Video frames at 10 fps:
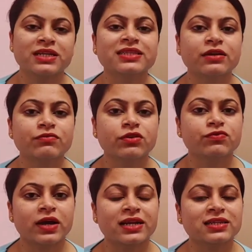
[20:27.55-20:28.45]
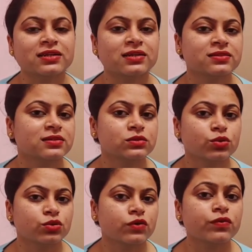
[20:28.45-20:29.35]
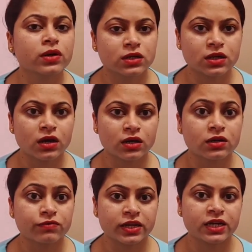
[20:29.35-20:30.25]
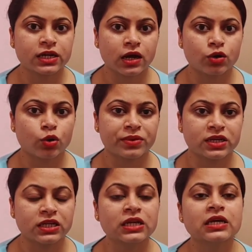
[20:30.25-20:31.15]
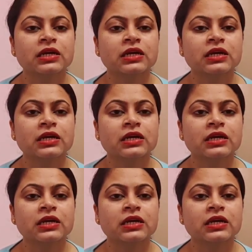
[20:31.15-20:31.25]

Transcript: Then we find that it is a sort of dark, very dark comedy.